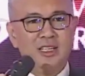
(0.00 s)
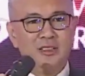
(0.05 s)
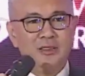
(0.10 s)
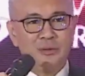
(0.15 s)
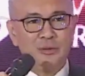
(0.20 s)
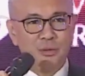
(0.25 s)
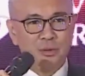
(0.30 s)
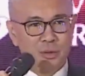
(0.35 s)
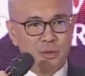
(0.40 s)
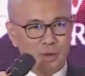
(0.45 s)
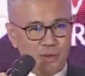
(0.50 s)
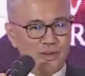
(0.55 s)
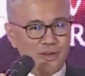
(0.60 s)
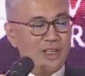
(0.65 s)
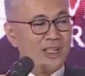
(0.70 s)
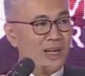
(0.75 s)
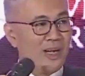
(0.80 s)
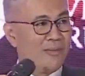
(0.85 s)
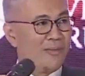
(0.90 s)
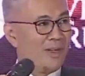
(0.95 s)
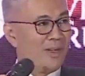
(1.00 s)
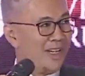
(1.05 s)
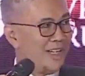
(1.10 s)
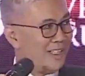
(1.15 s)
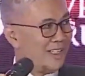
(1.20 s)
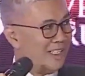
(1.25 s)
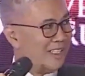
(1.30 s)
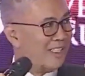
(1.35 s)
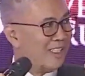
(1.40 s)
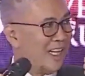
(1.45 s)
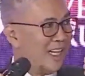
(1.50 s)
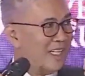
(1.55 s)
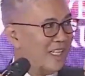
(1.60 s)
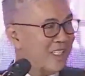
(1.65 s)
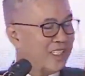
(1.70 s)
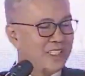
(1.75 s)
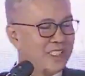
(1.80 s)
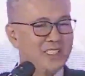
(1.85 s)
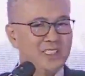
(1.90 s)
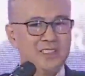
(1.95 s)
to overcome these
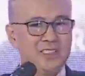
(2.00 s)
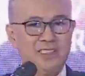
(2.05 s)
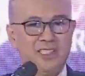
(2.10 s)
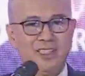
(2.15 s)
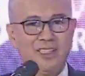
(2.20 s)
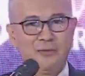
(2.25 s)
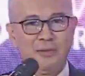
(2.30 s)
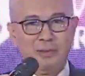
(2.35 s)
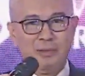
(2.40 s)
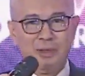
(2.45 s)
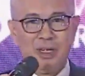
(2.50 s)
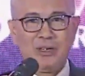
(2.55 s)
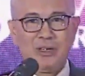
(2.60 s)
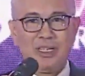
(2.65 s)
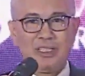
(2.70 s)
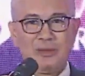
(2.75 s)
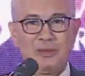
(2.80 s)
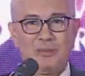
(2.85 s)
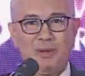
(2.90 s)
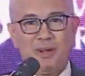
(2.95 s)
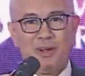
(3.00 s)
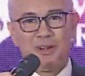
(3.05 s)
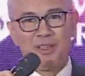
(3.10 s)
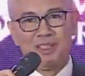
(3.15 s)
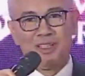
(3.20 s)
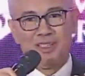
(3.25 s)
challenges, and we work as a bloc.